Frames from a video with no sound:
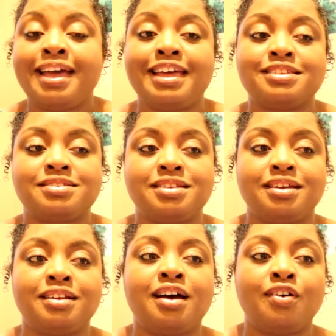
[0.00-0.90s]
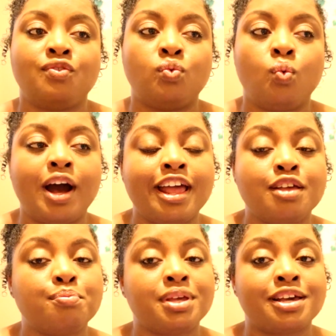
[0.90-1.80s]
instead of
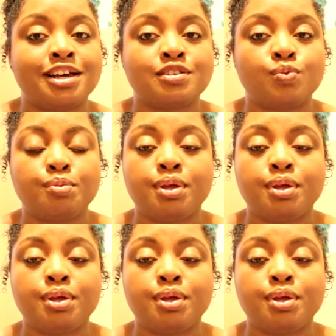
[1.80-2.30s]
white because when